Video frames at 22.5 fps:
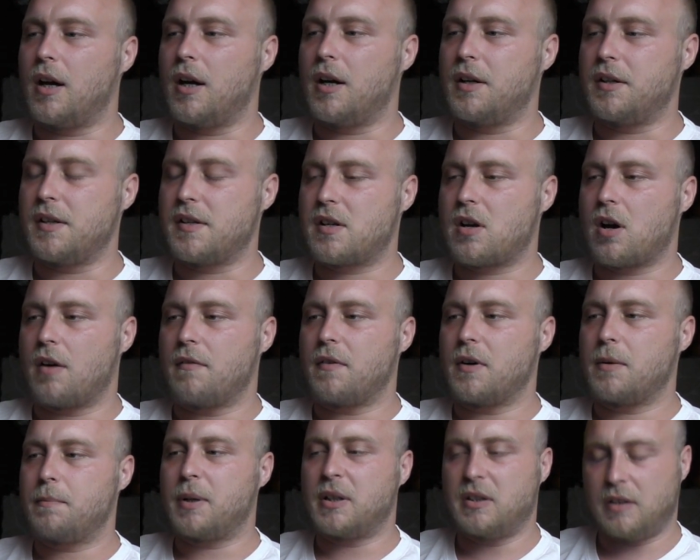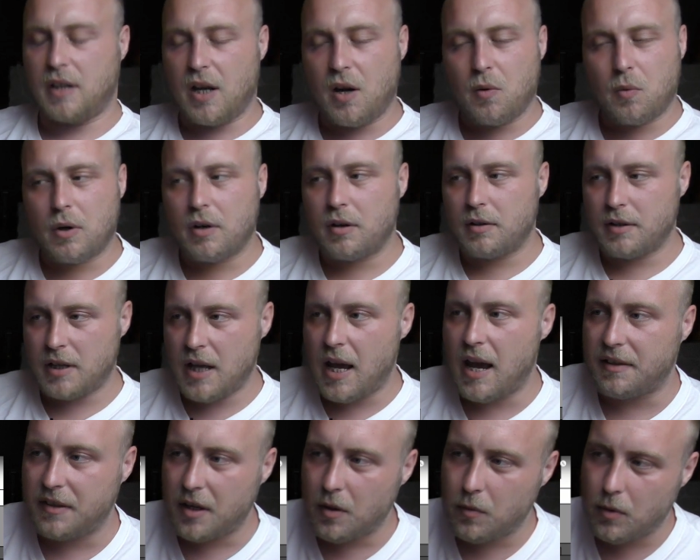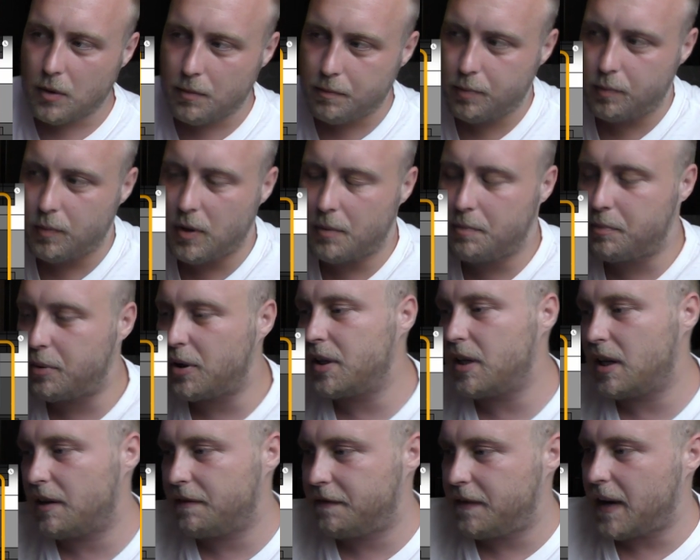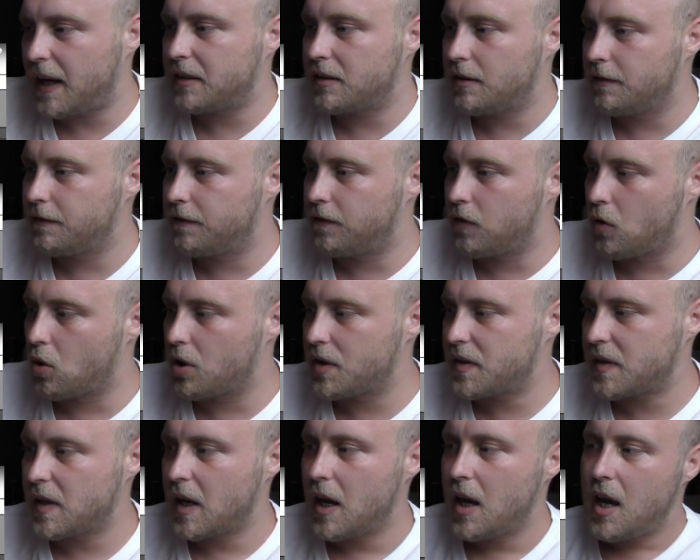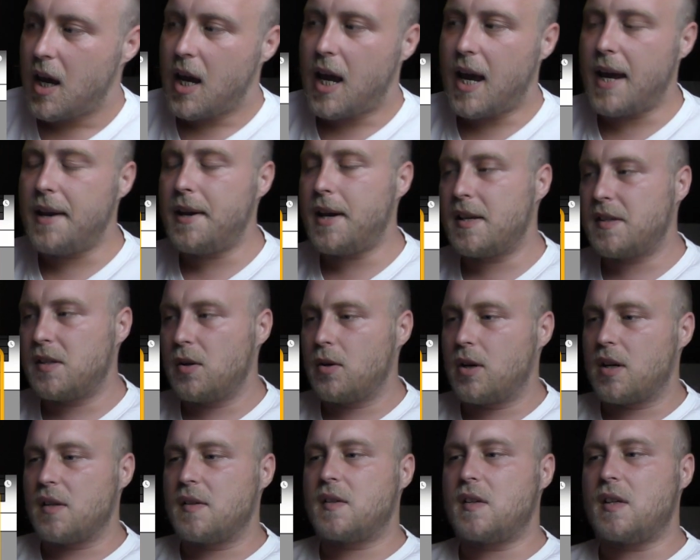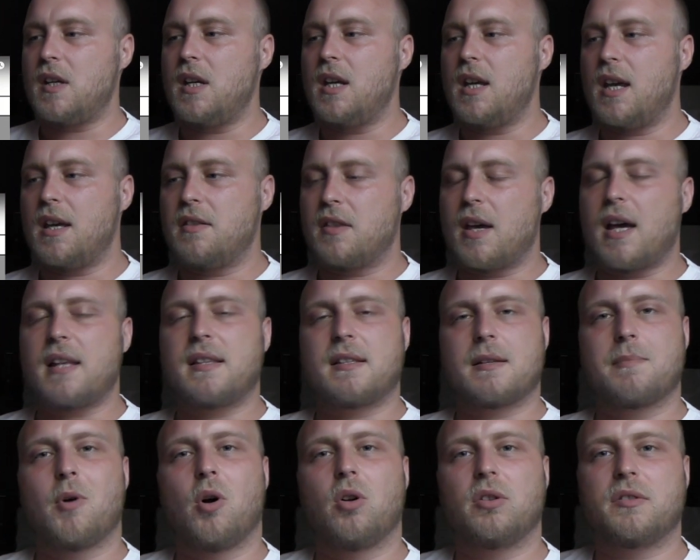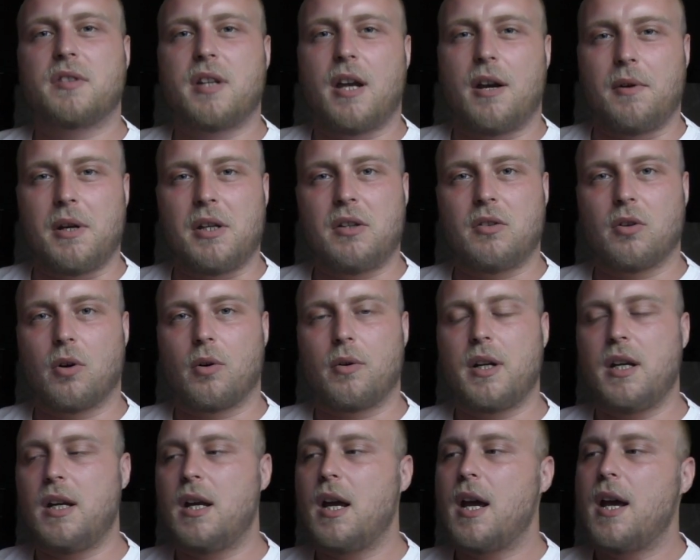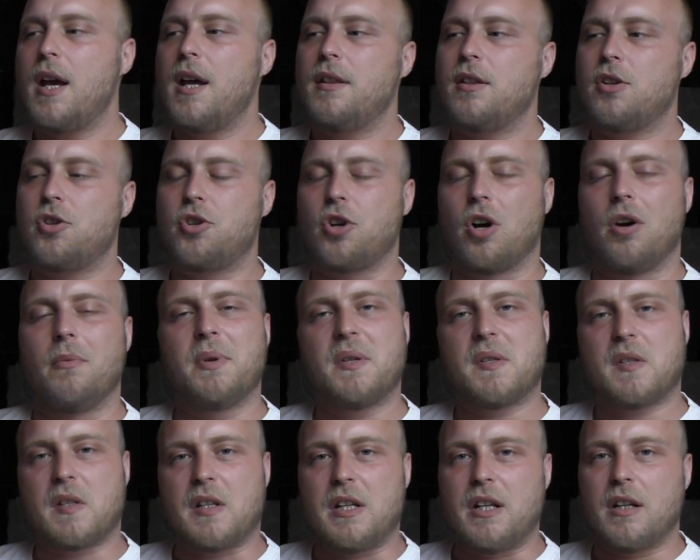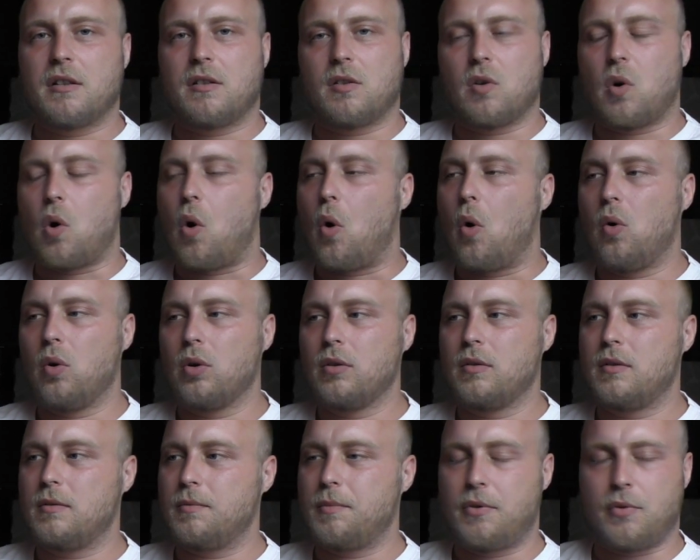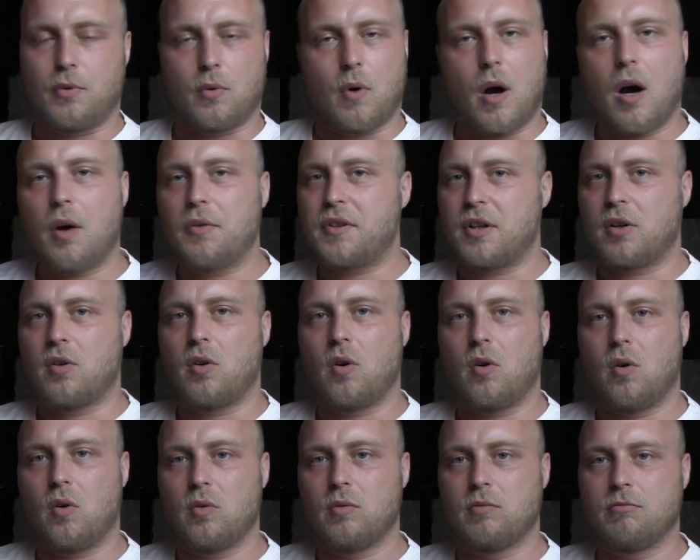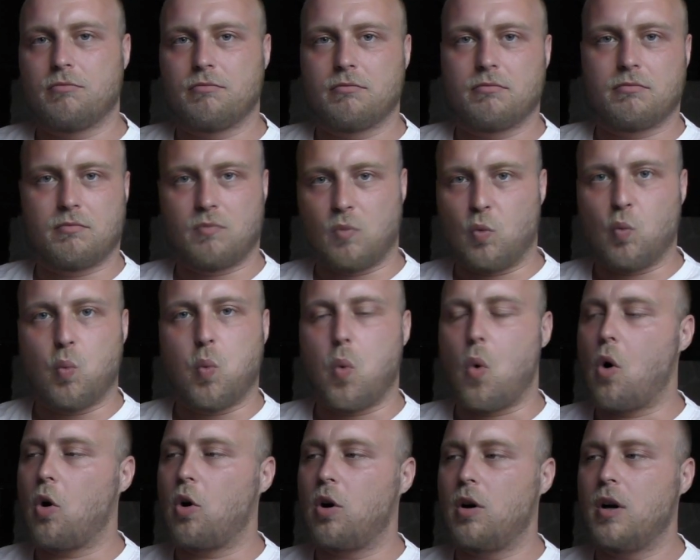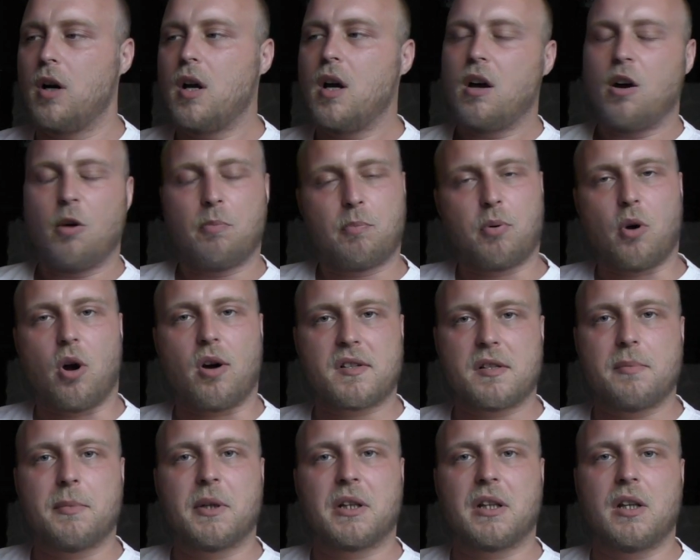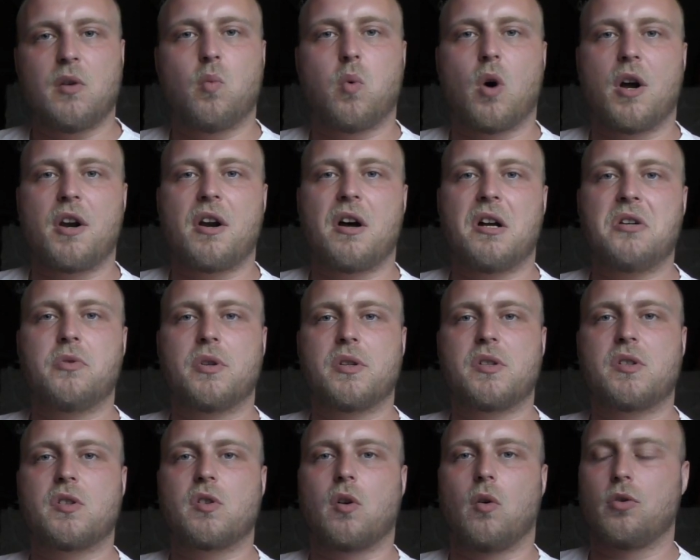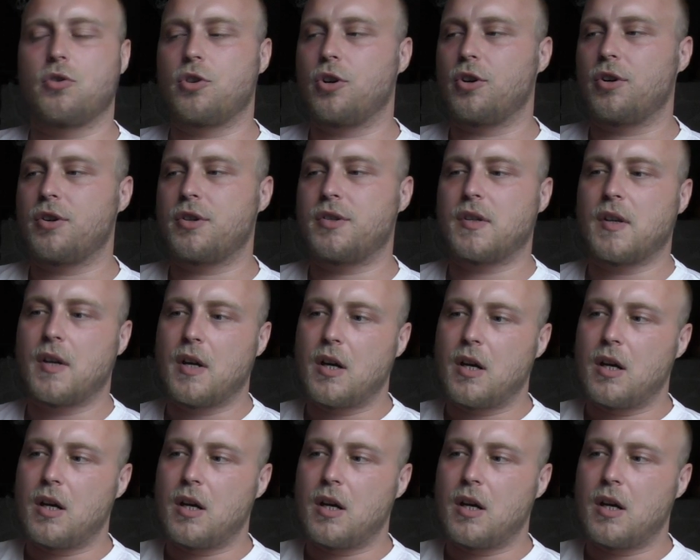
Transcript: discovered. But they were a pretty effective force, and as you can see, in that small territory, the Germans needed to hold throughout the whole war approximately 100 soldiers